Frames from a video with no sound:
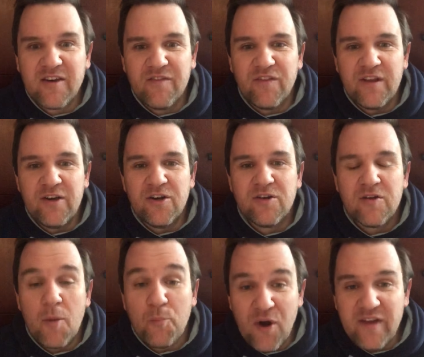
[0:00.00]
leader,
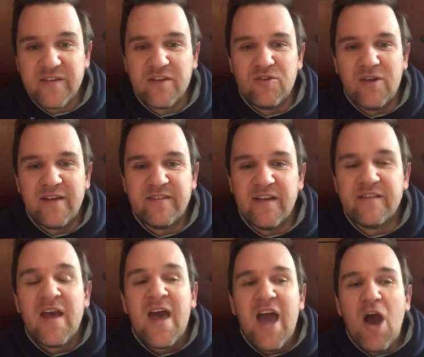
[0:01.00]
a president of the United States,
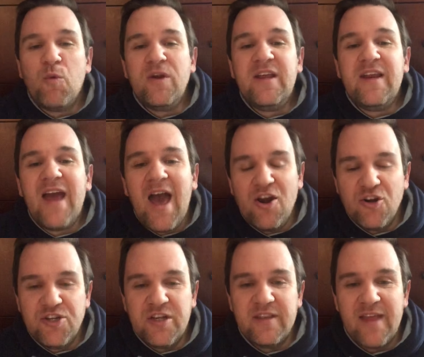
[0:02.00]
and we need energy in